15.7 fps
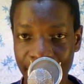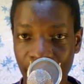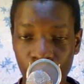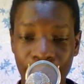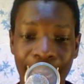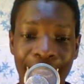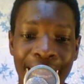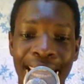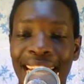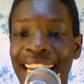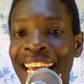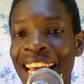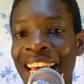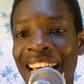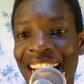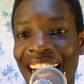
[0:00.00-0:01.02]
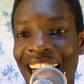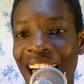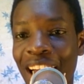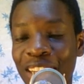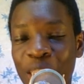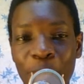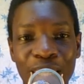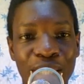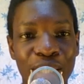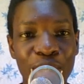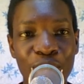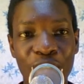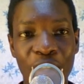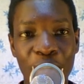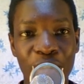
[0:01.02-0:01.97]
ahead. I'll speak to
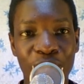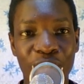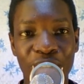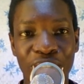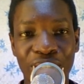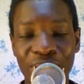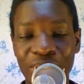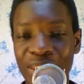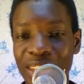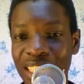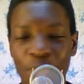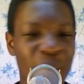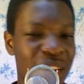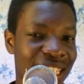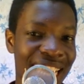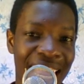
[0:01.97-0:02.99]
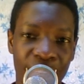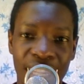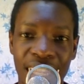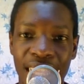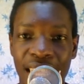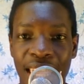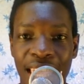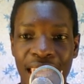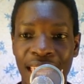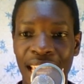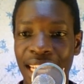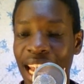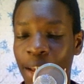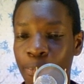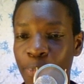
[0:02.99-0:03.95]
you very, very soon. Smash
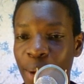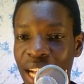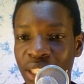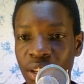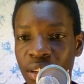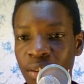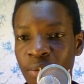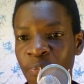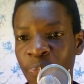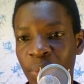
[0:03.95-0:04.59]
that like button.